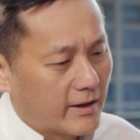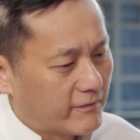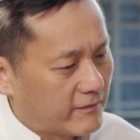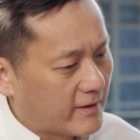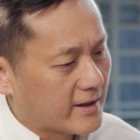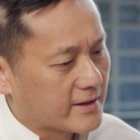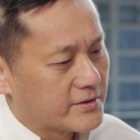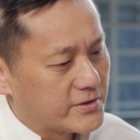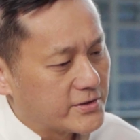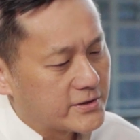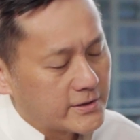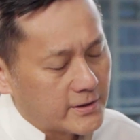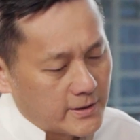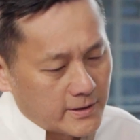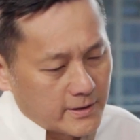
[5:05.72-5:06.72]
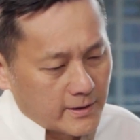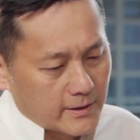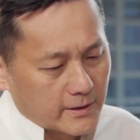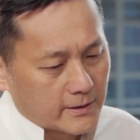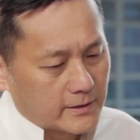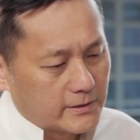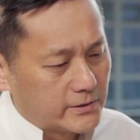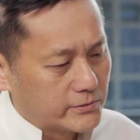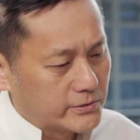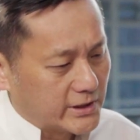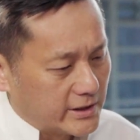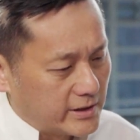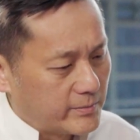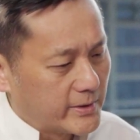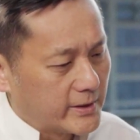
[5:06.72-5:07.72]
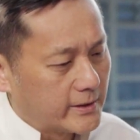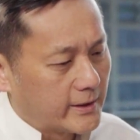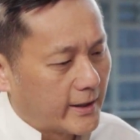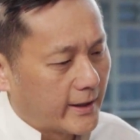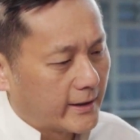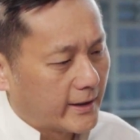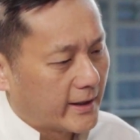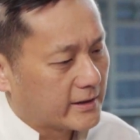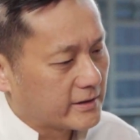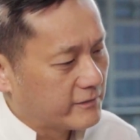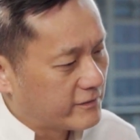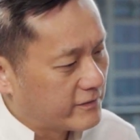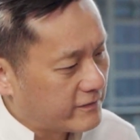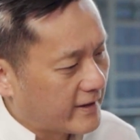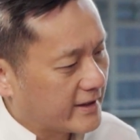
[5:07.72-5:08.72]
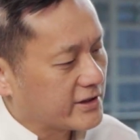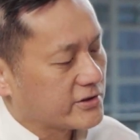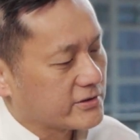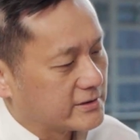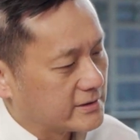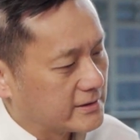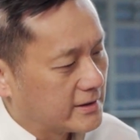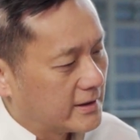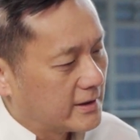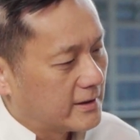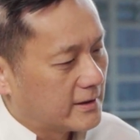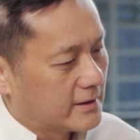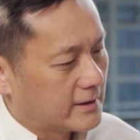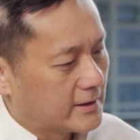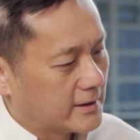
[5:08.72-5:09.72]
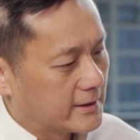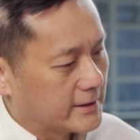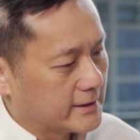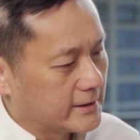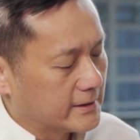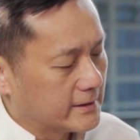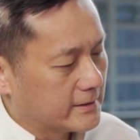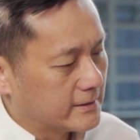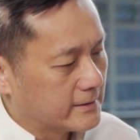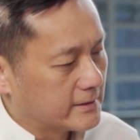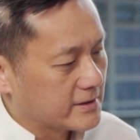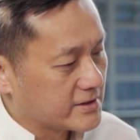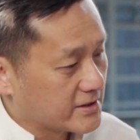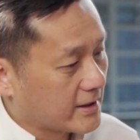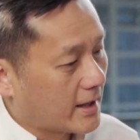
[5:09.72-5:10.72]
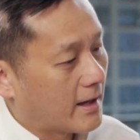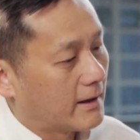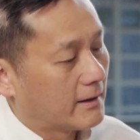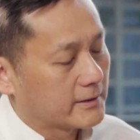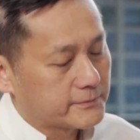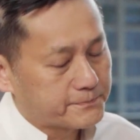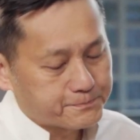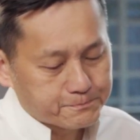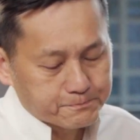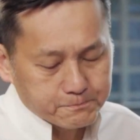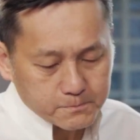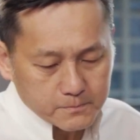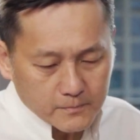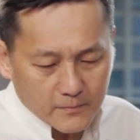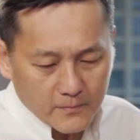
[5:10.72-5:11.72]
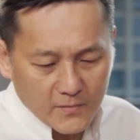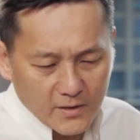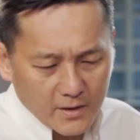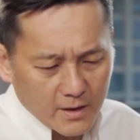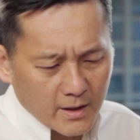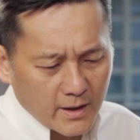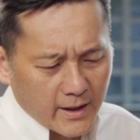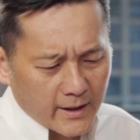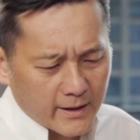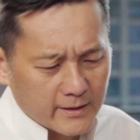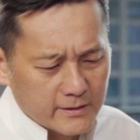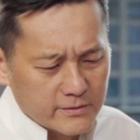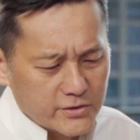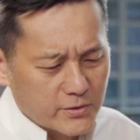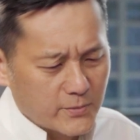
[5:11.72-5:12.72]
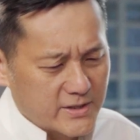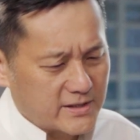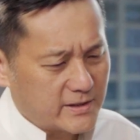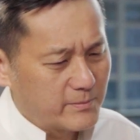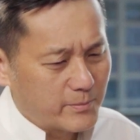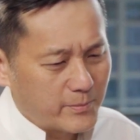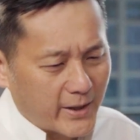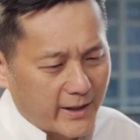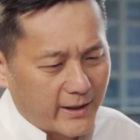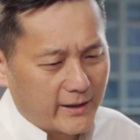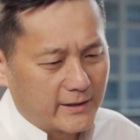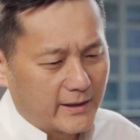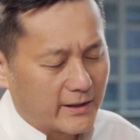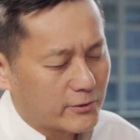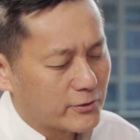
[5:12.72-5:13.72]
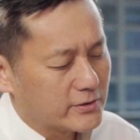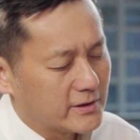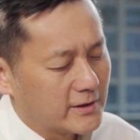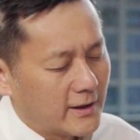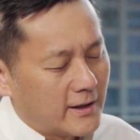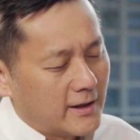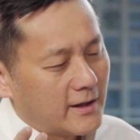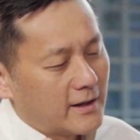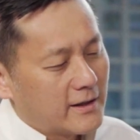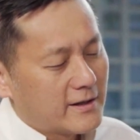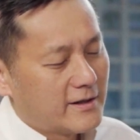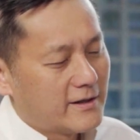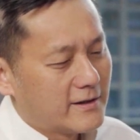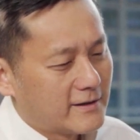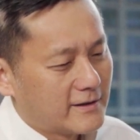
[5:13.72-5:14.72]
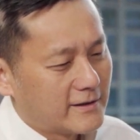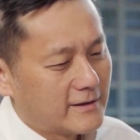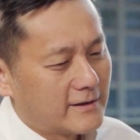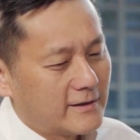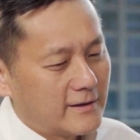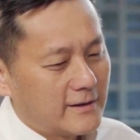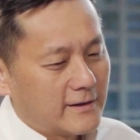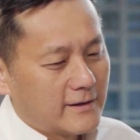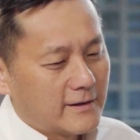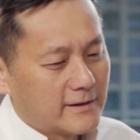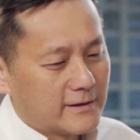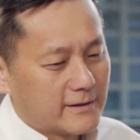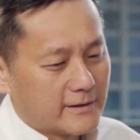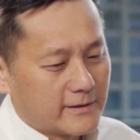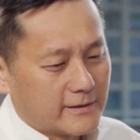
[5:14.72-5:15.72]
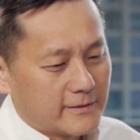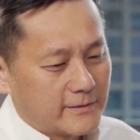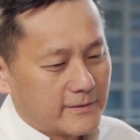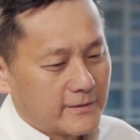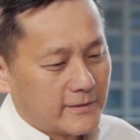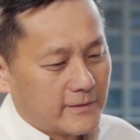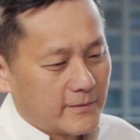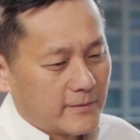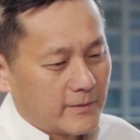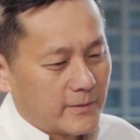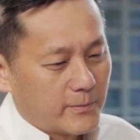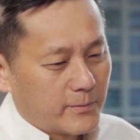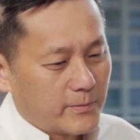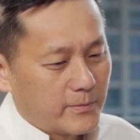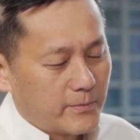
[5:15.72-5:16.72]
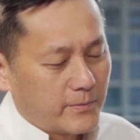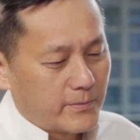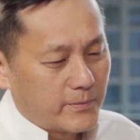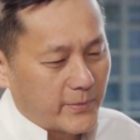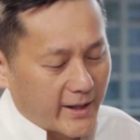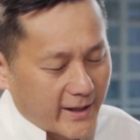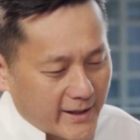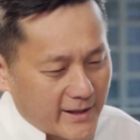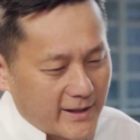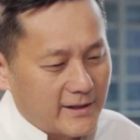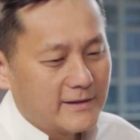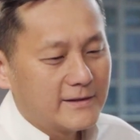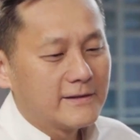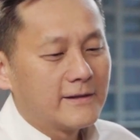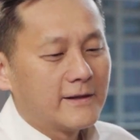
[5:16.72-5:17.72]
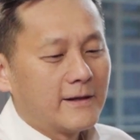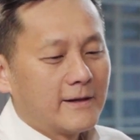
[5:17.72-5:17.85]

advanced leukemia and had an infection in the skull. And she was in pain. I could hear her pain